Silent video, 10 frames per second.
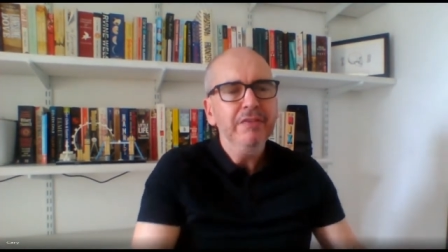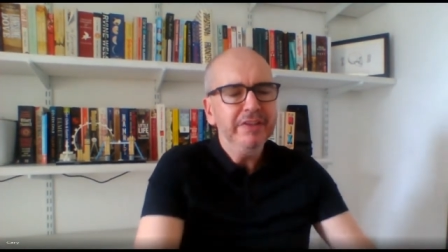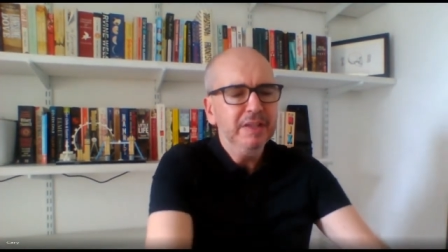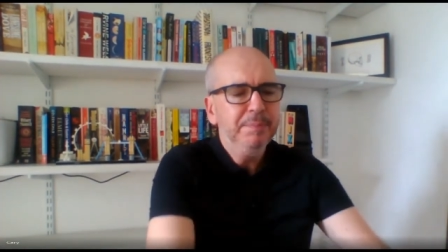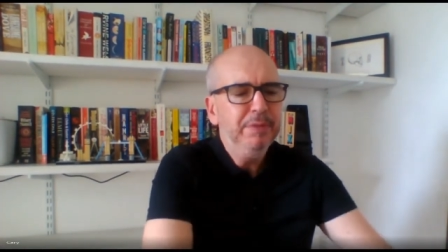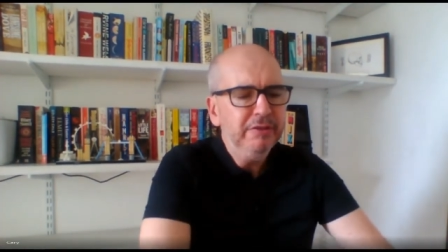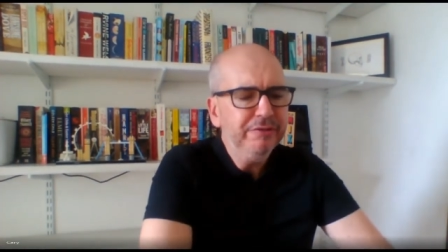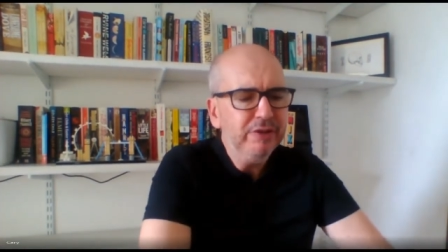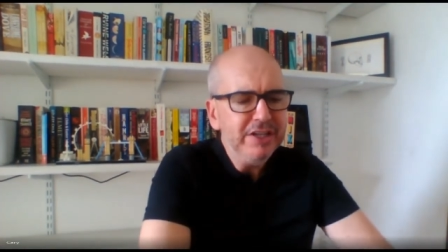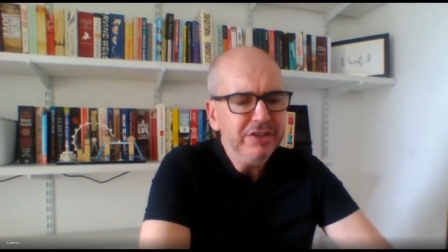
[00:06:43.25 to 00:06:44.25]
I think the
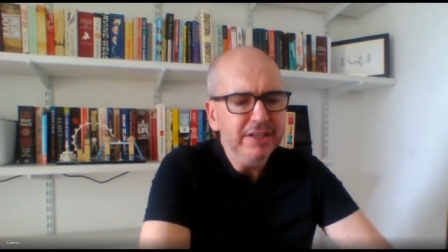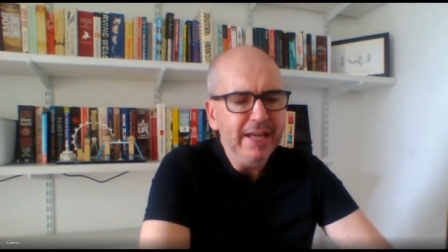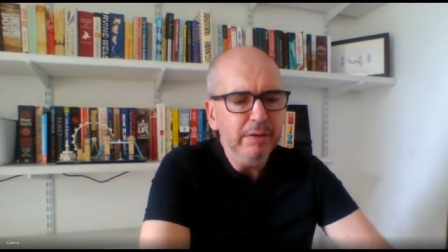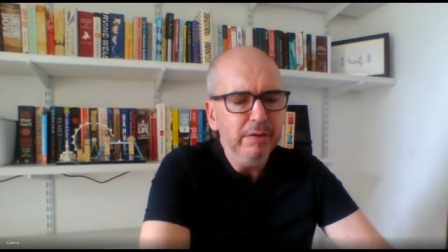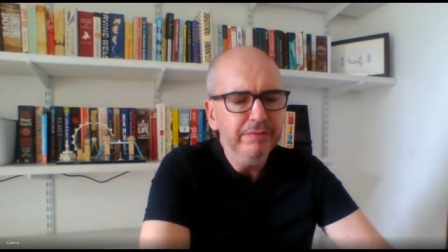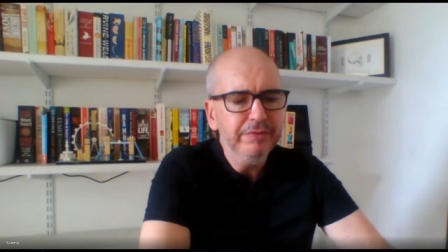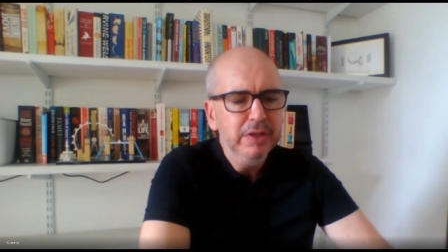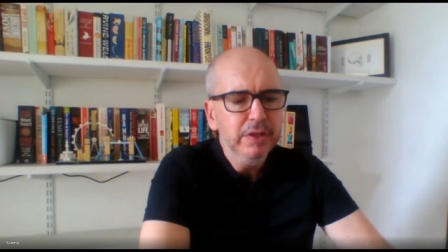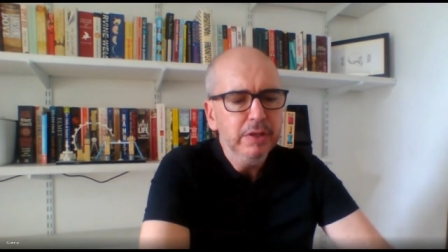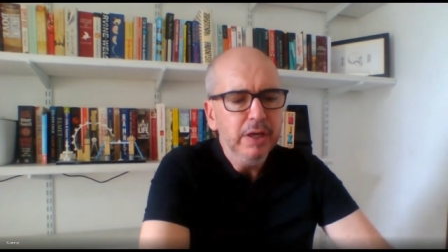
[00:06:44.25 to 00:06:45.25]
proliferation now of
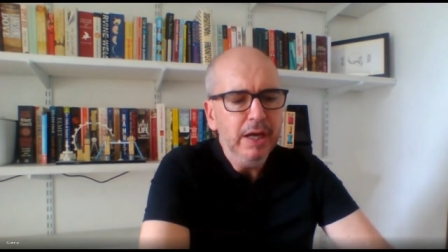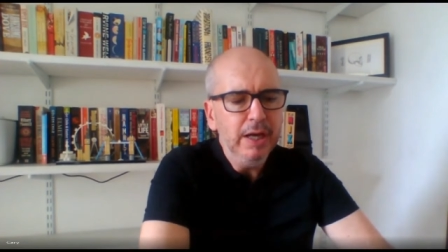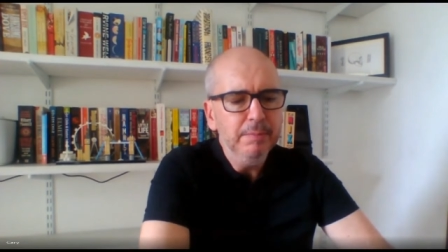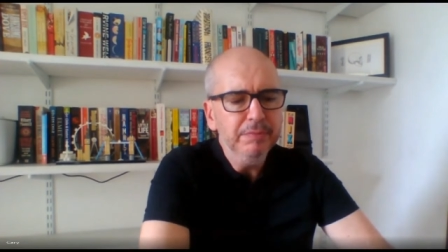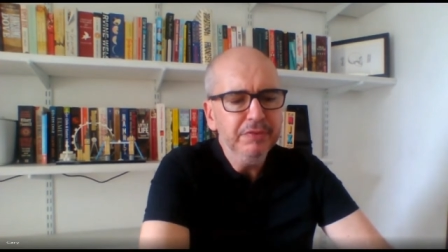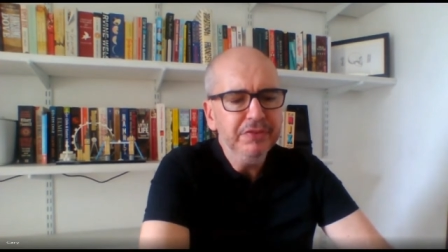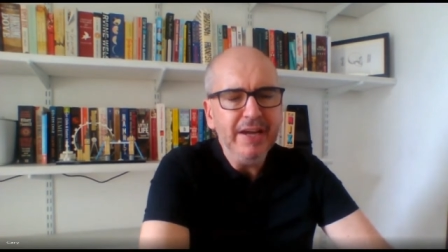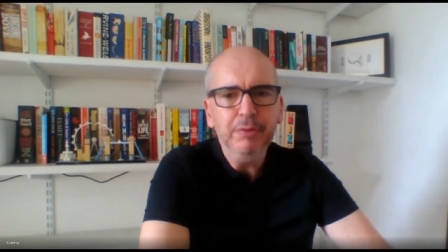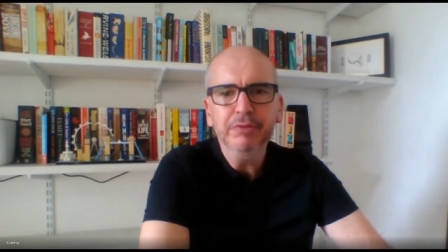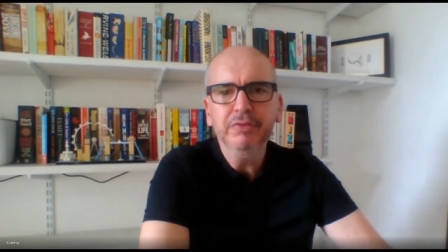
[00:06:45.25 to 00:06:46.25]
um,
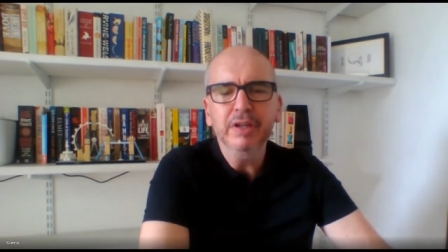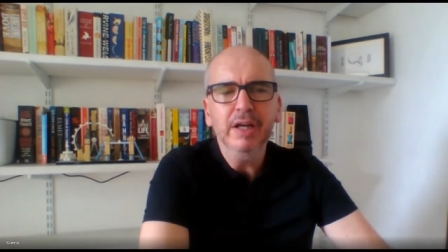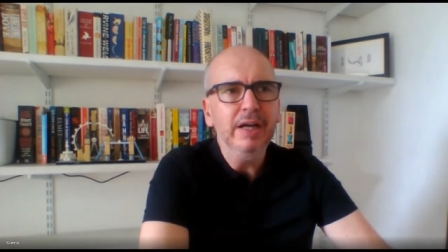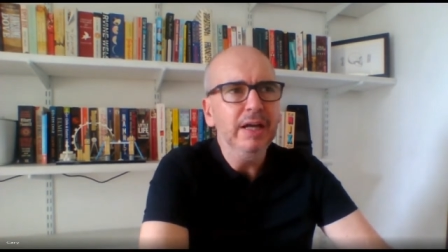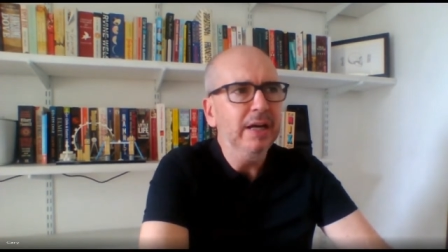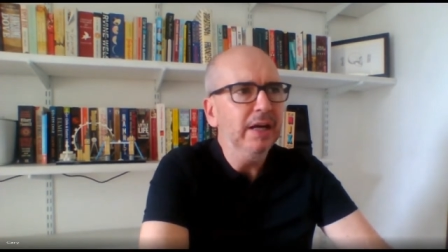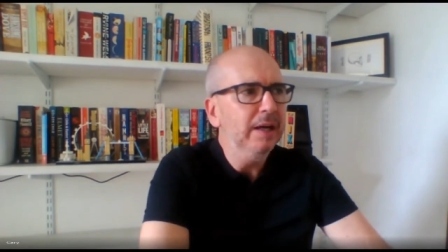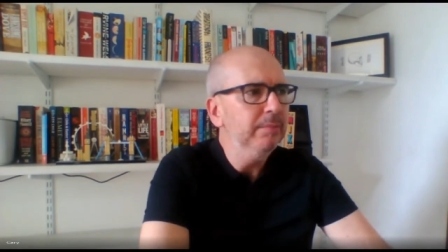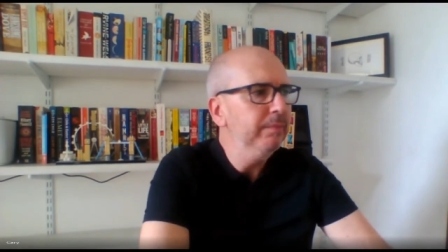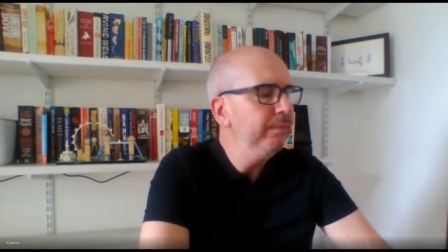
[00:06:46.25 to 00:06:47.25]
sales
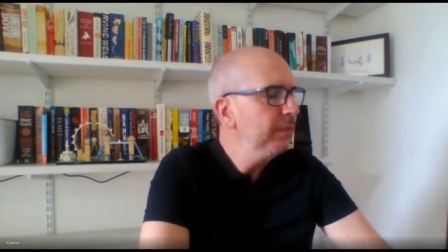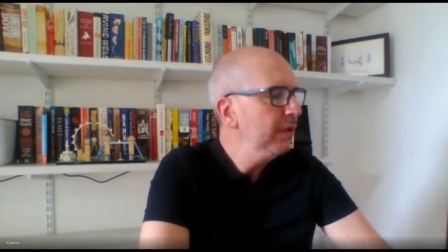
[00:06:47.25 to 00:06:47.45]
um,